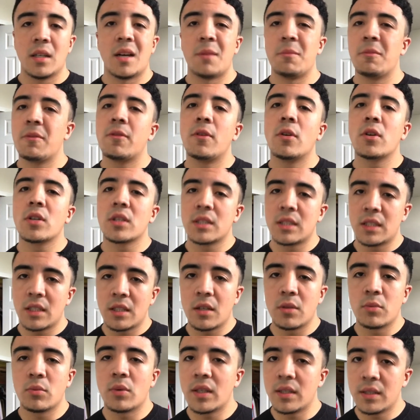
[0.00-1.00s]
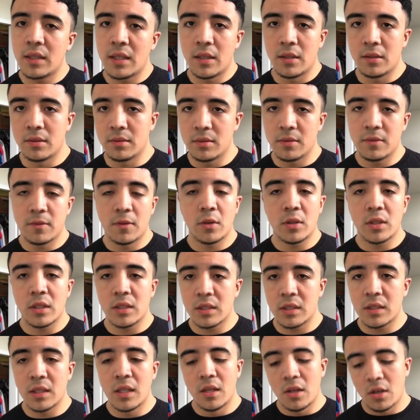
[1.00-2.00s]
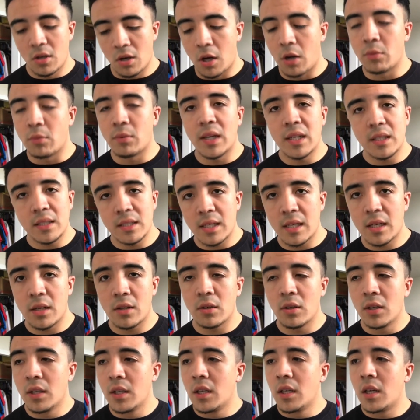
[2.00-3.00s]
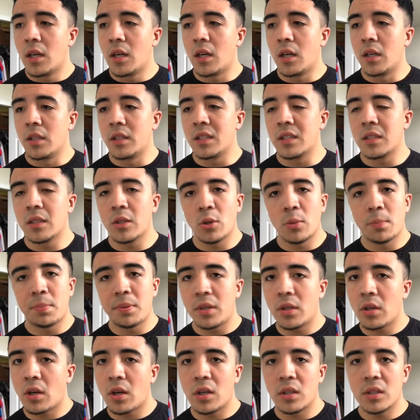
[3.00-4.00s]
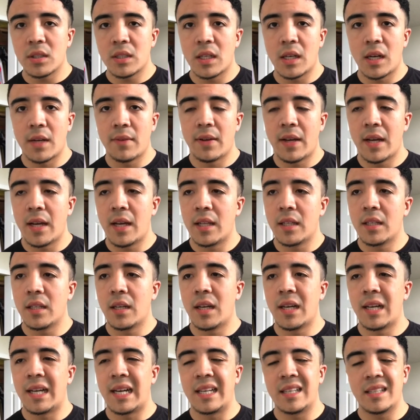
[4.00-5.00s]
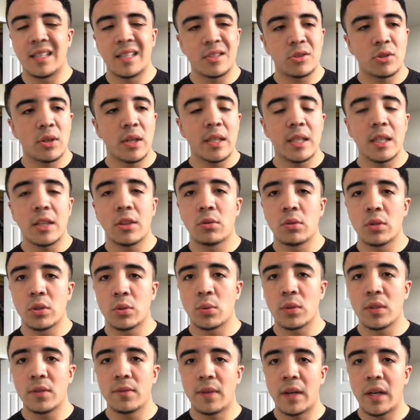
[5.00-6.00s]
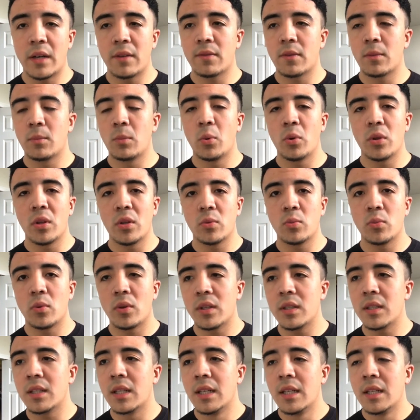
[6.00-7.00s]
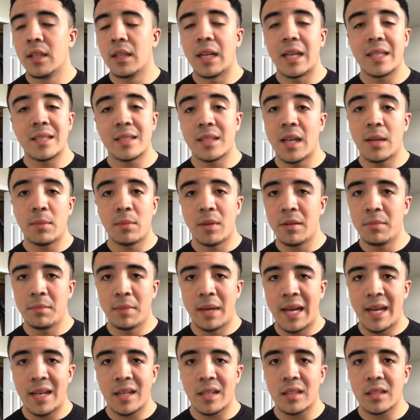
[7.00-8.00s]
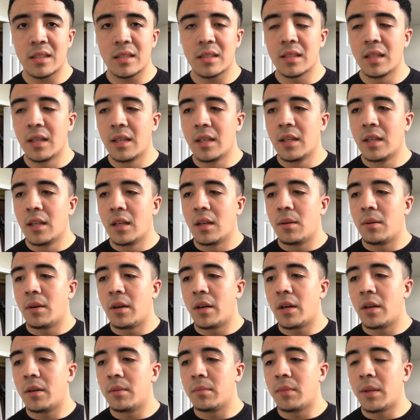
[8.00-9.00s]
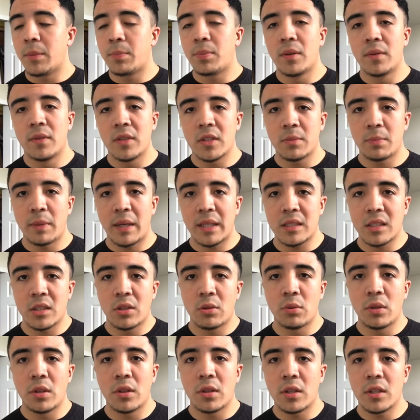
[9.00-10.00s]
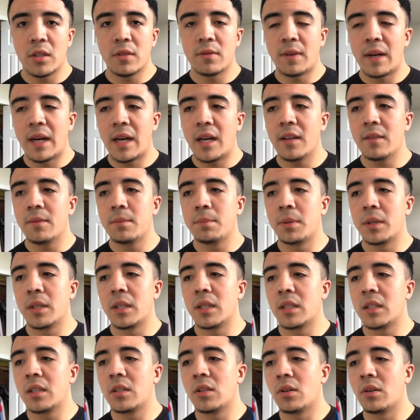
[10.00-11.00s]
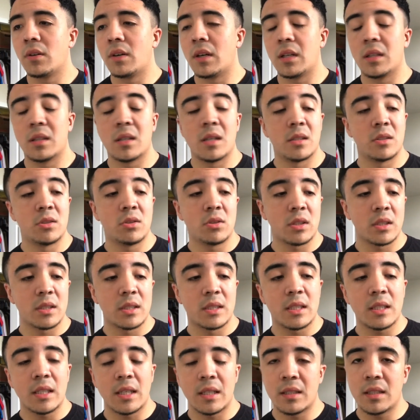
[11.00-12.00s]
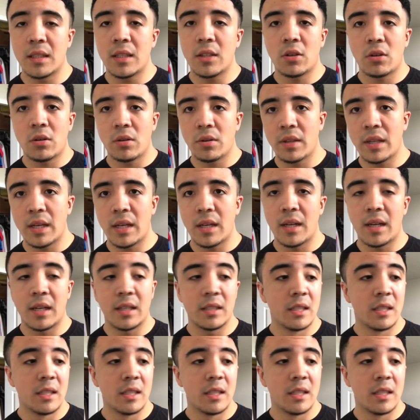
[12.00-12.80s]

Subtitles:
focusing on right now. Let's focus on right now. These little PRs that I've had. I try to hit 325 for more than one. That's not my max. My previous max was 335, but as you can see, I did all that.